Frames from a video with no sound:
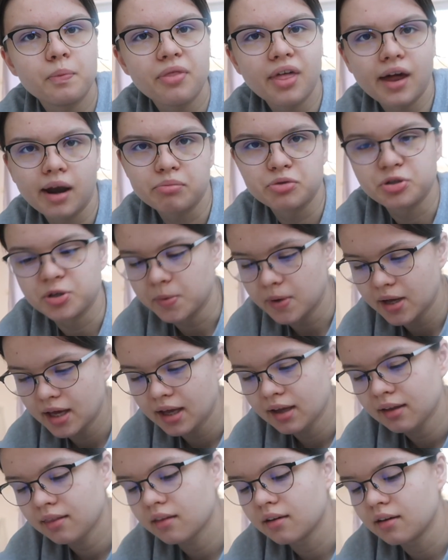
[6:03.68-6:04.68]
that I'm
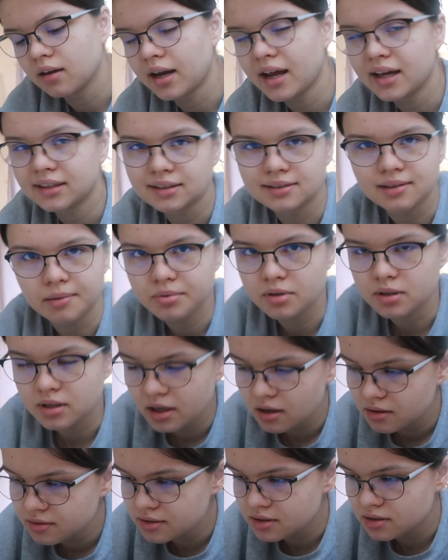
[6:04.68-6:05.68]
doing. It has its ups and
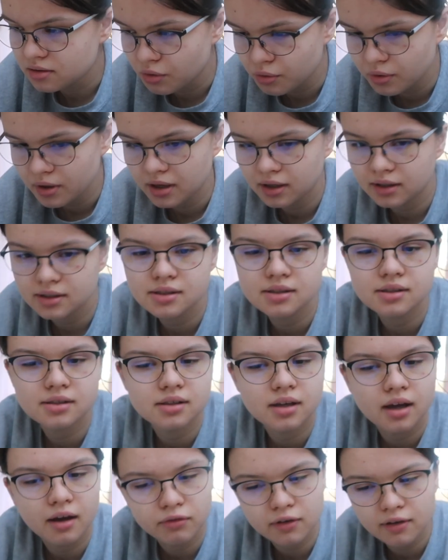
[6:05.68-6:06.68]
downs as always.
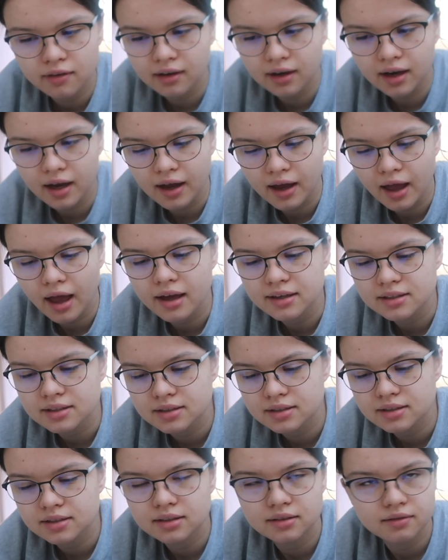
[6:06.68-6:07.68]
Everything
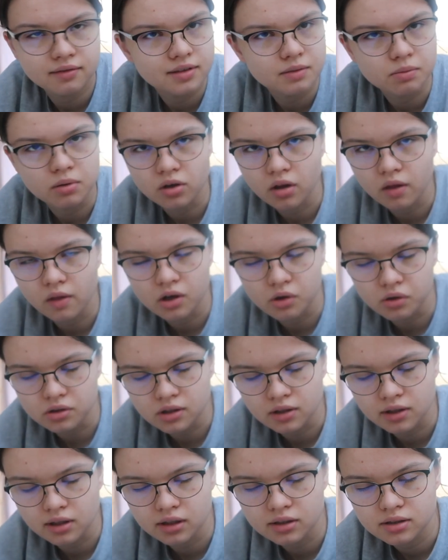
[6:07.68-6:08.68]
has, especially the
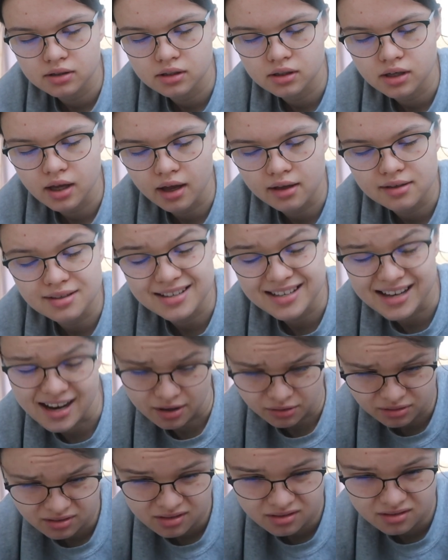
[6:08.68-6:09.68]
nursing thing is a
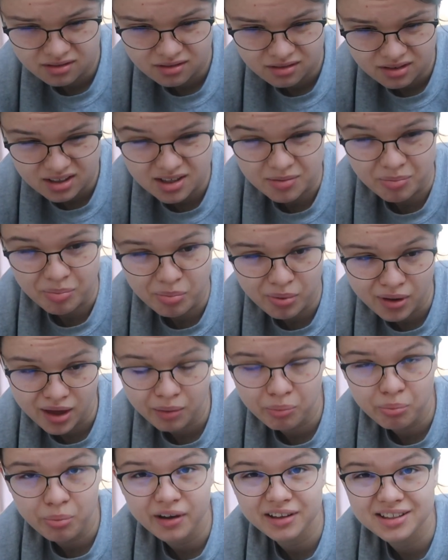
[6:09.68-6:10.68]
down. Is a
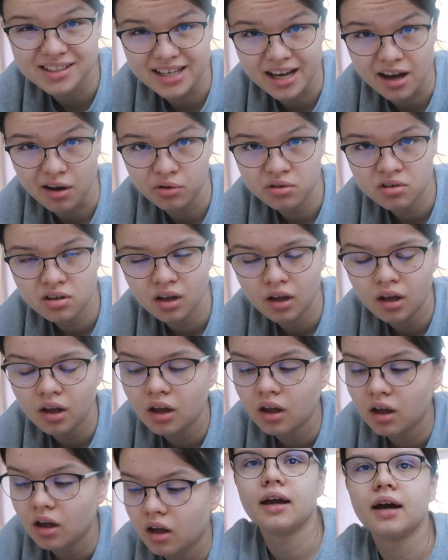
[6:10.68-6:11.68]
big down.
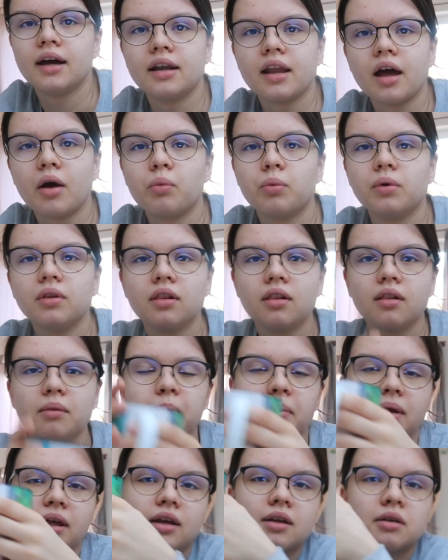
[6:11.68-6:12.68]
And I will
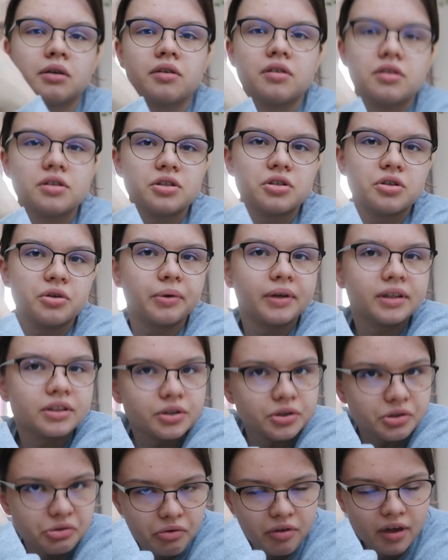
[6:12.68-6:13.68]
be continuing
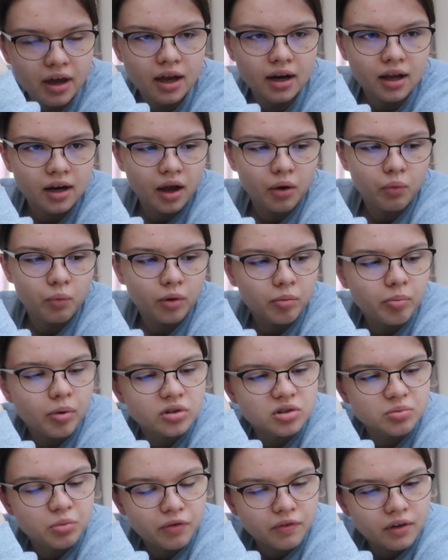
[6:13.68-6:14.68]
to do that, and I will
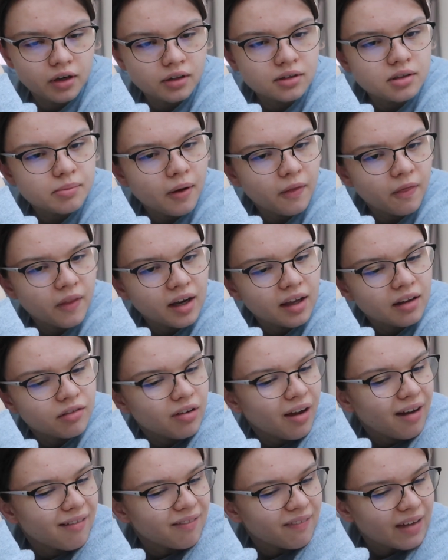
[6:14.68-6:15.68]
post more videos about that. If
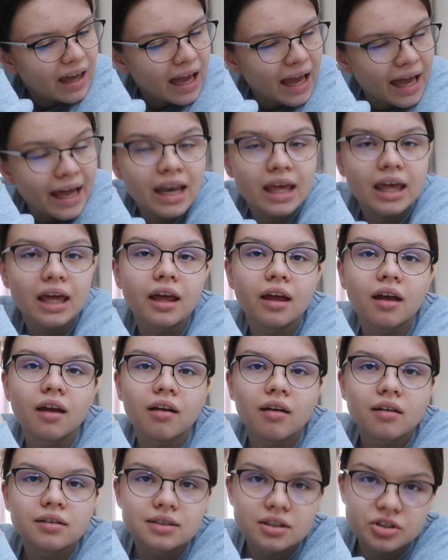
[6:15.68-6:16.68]
you have
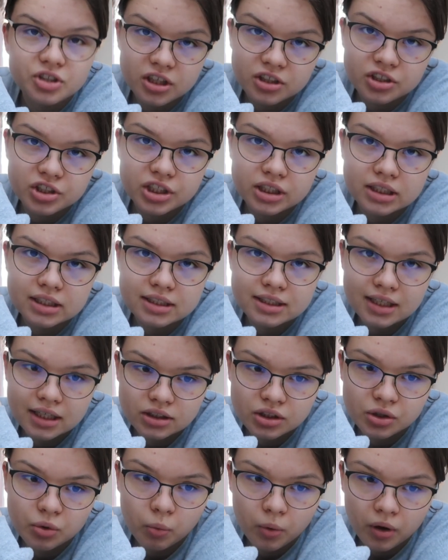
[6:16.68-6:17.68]
any suggestions
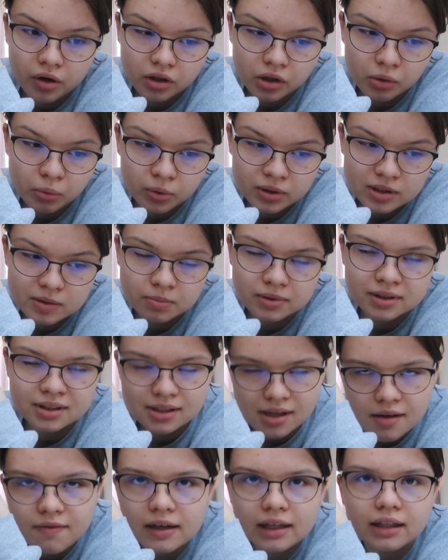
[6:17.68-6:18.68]
as to what you would
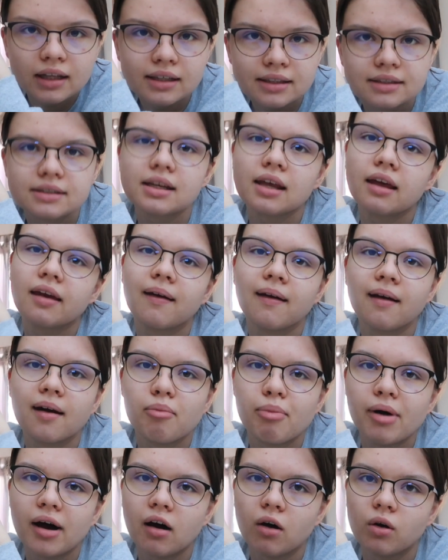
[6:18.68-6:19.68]
specifically see
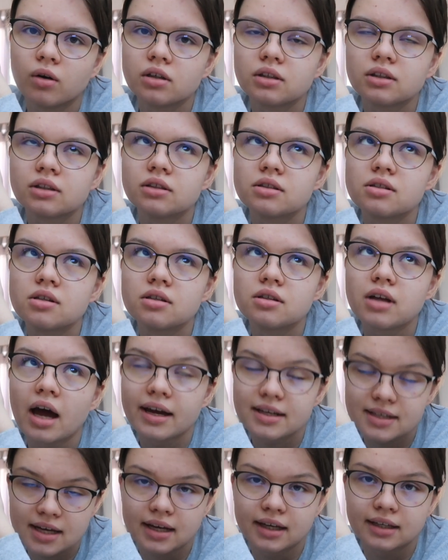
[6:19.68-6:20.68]
about
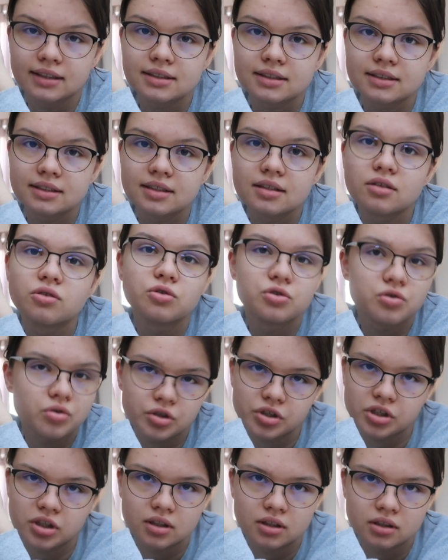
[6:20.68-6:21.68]
dietetics,
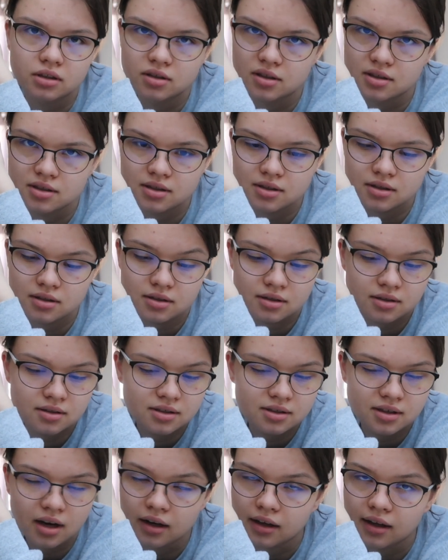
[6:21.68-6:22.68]
nutritionist,
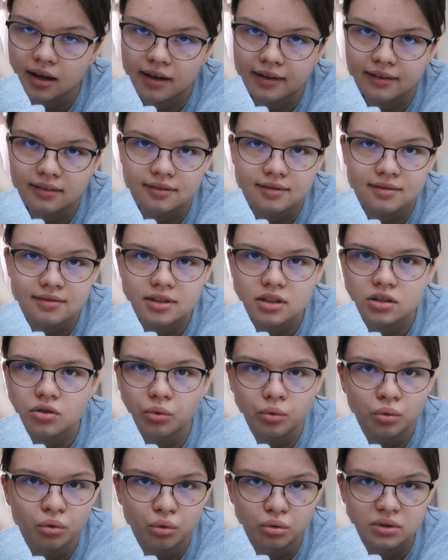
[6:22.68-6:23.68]
studying,
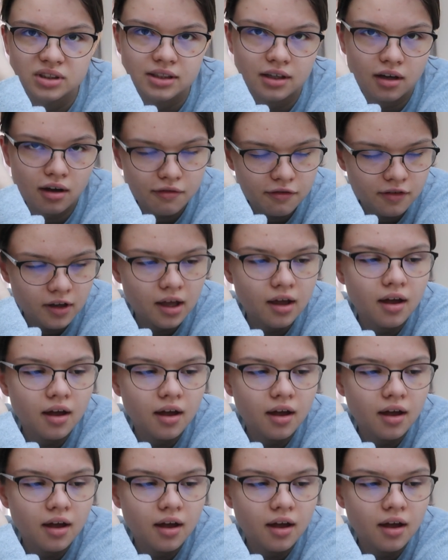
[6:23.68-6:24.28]
school stuff,